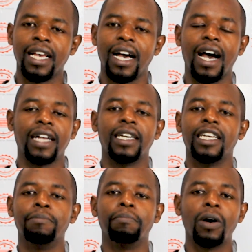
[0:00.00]
had
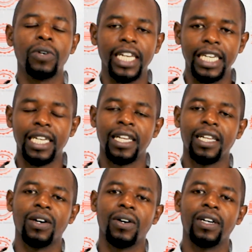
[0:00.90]
impounded
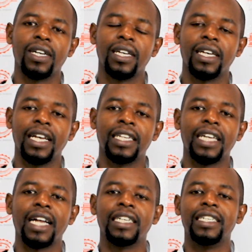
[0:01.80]
and
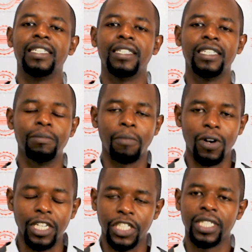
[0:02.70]
had
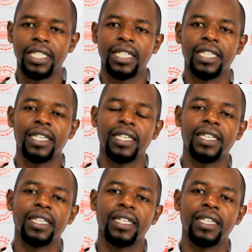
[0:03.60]
demolished
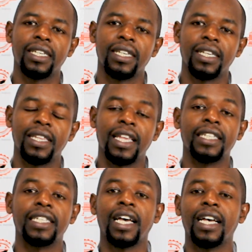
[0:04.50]
the
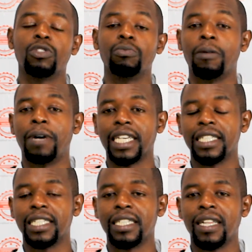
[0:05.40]
entire supermarket.